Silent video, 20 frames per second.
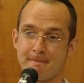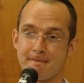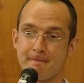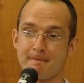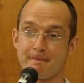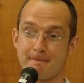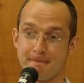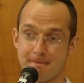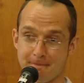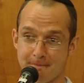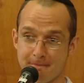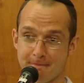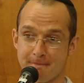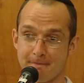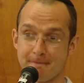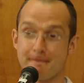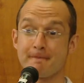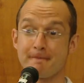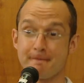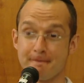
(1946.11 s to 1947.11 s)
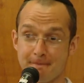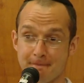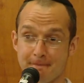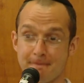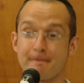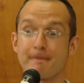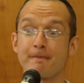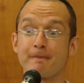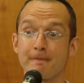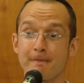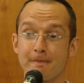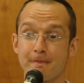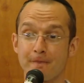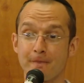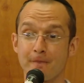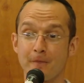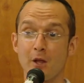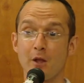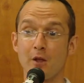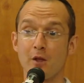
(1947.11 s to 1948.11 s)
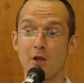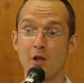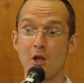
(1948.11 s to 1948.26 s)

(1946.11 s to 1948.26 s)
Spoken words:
in Flutter and the rest not?